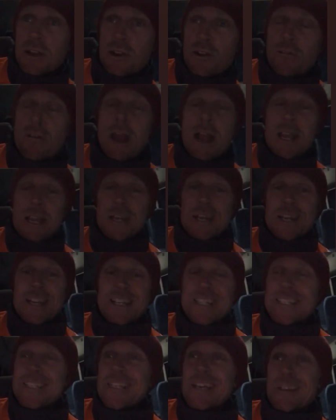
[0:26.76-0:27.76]

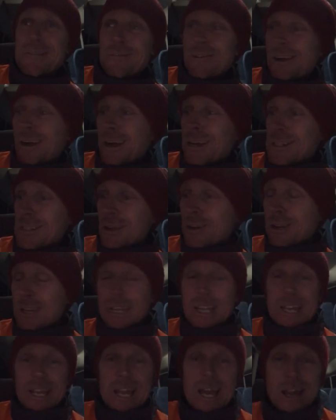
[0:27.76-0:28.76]
cracking sunrise. I'm going
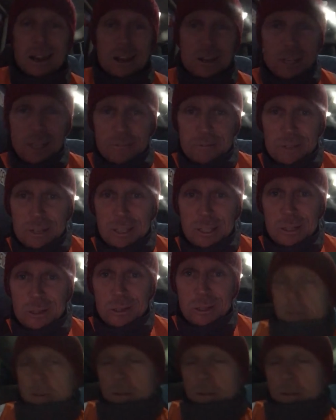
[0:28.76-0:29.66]
to get out and give it a little.